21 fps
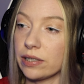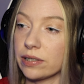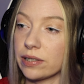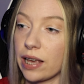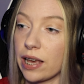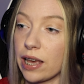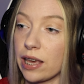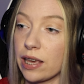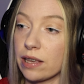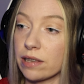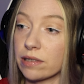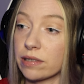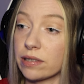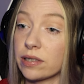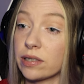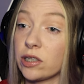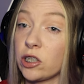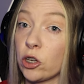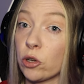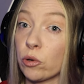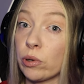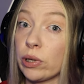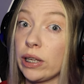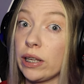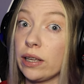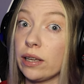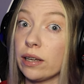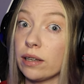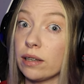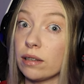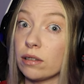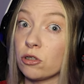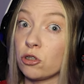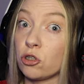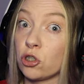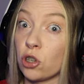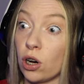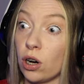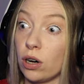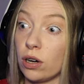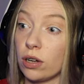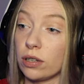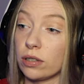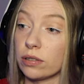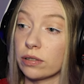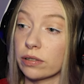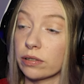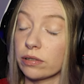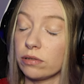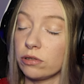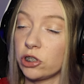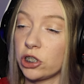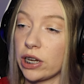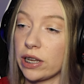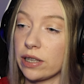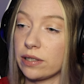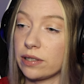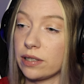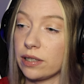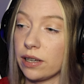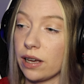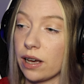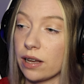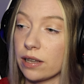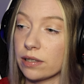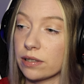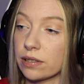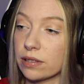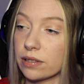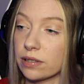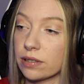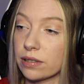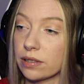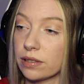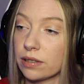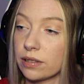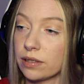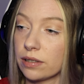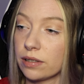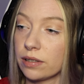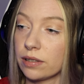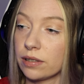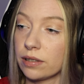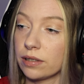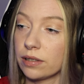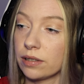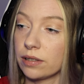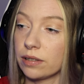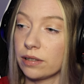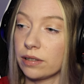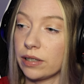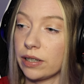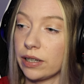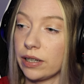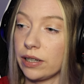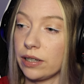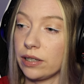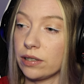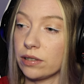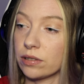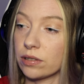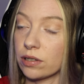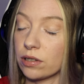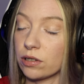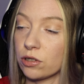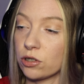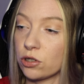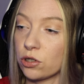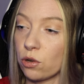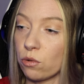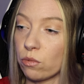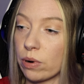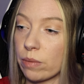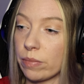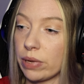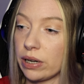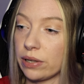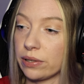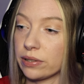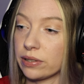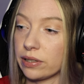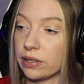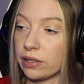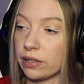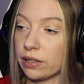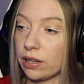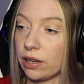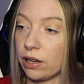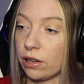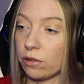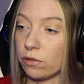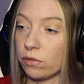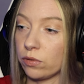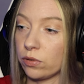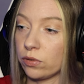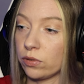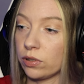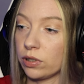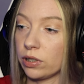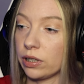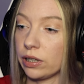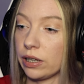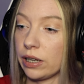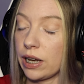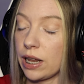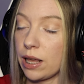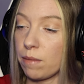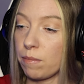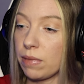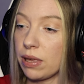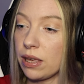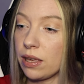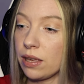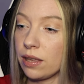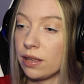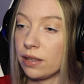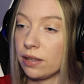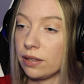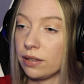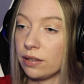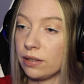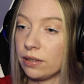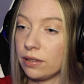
is a scary doll chasing us. It is so reminiscent of Nemi,